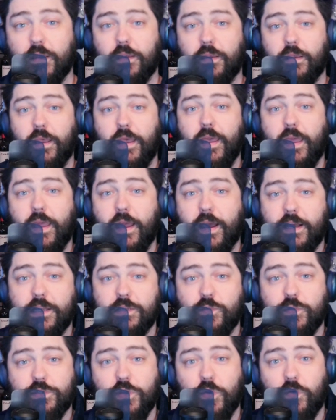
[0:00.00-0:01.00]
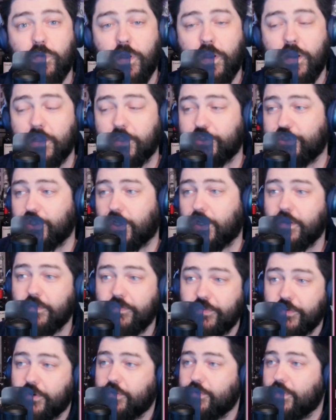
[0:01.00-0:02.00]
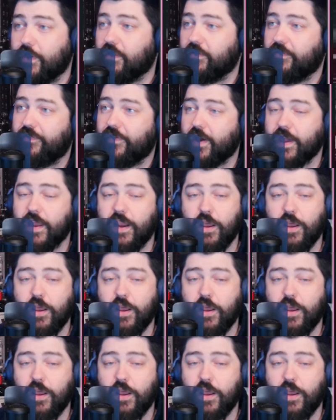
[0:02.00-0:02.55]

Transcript: Hey guys, what's going on? It's Sean of Third Level Fight.